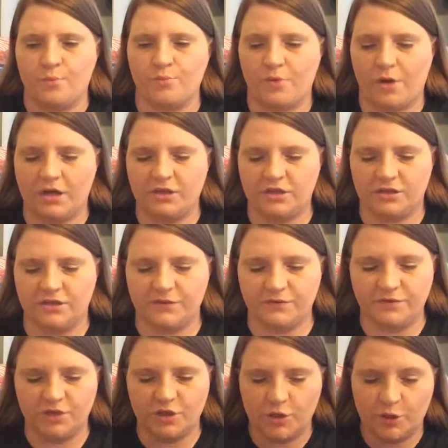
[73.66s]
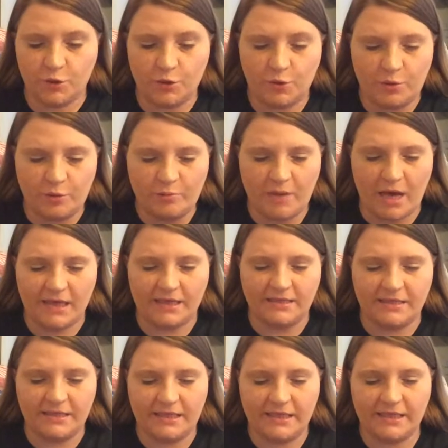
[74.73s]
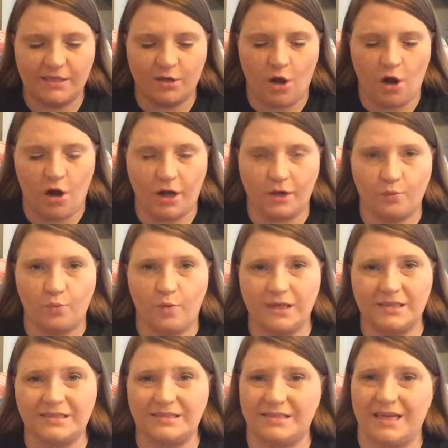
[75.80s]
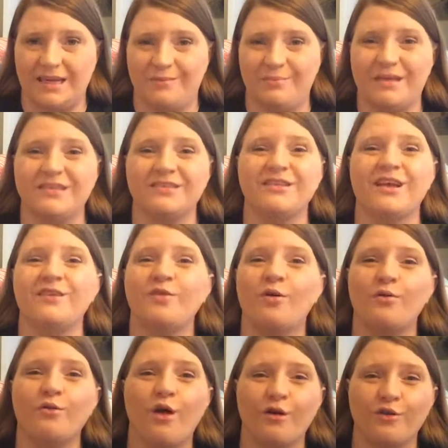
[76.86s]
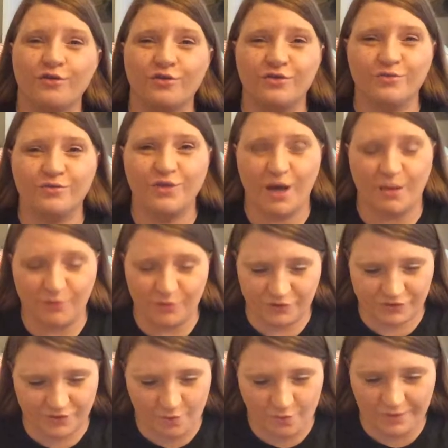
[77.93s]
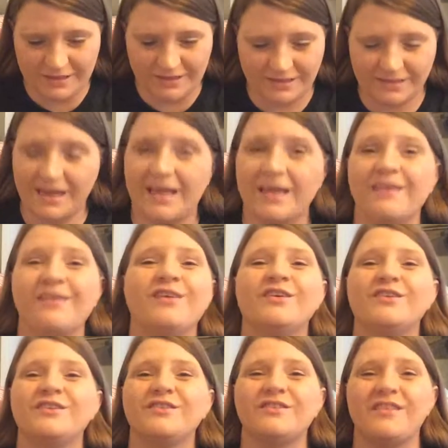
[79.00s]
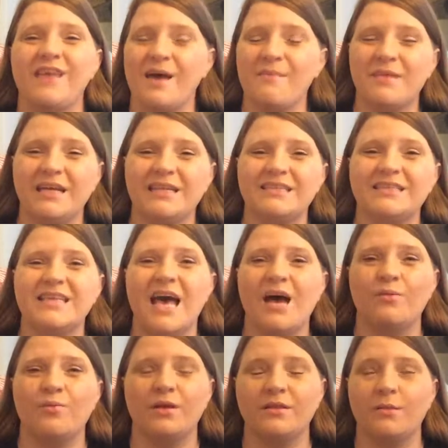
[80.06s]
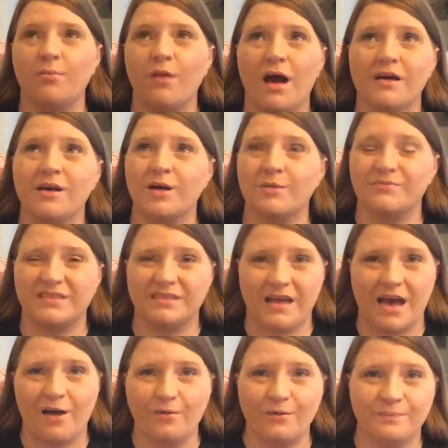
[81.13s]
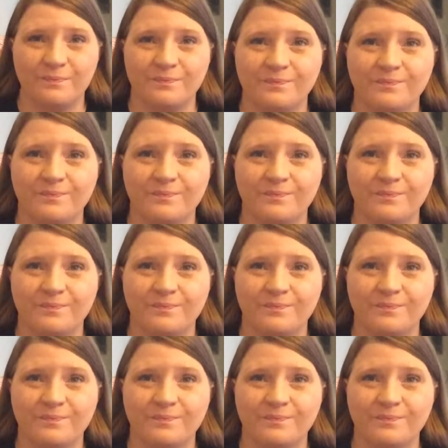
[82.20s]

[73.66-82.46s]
Project of Doom I did on Wednesday because I no longer do doubles on Wednesday. So that means that when the block comes out,